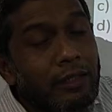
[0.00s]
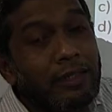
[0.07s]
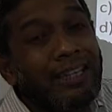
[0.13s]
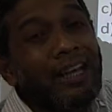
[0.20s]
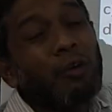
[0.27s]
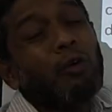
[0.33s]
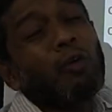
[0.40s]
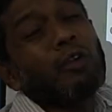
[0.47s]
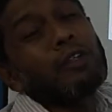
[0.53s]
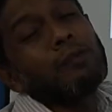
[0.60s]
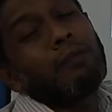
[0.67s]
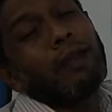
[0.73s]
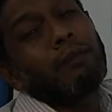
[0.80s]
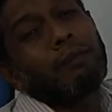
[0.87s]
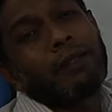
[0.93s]
The clause
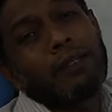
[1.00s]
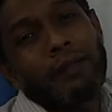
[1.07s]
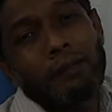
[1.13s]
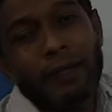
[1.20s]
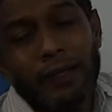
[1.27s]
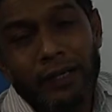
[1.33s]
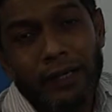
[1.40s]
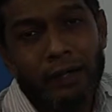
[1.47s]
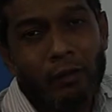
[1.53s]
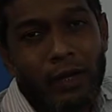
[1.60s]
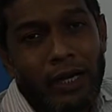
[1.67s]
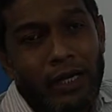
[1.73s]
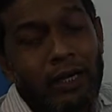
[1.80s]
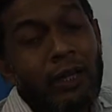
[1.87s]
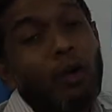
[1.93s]
may be dependent
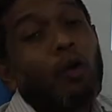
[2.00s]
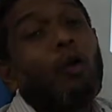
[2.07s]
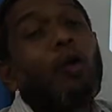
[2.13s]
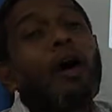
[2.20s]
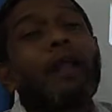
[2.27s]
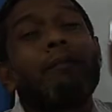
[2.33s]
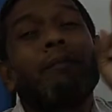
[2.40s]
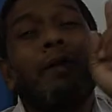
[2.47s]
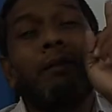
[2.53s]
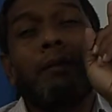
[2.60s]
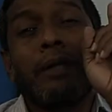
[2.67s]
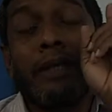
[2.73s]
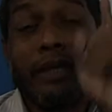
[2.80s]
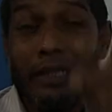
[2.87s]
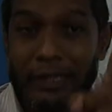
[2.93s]
one or may
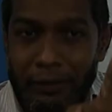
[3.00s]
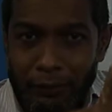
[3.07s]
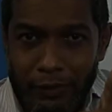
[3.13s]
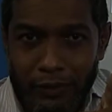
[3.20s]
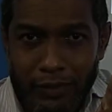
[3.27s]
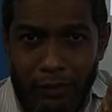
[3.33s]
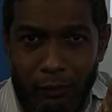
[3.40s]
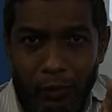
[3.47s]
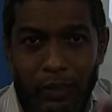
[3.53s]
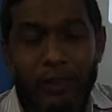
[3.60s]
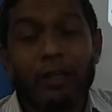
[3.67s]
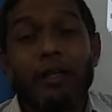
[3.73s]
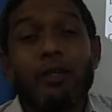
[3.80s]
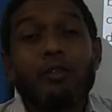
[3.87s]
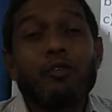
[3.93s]
be independent
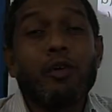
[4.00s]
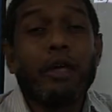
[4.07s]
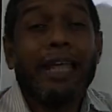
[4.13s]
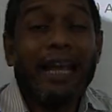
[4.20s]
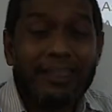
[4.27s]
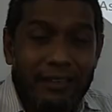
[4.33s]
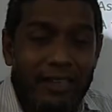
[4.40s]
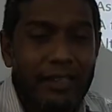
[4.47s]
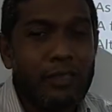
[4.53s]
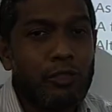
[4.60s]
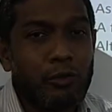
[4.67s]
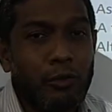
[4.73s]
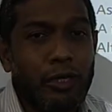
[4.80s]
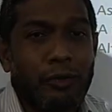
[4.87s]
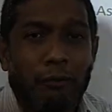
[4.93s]
one. So as a
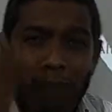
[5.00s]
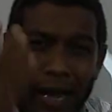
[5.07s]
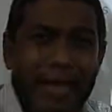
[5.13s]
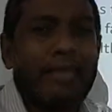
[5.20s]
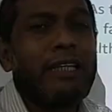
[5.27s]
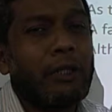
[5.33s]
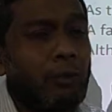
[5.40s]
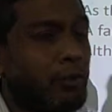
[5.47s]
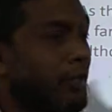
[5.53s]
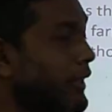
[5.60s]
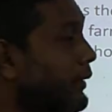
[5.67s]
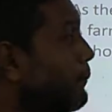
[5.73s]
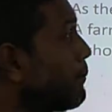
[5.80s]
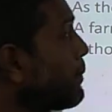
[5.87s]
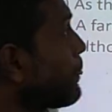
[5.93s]
student, my
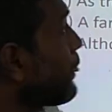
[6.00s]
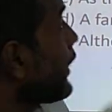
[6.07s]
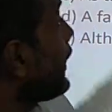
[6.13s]
duty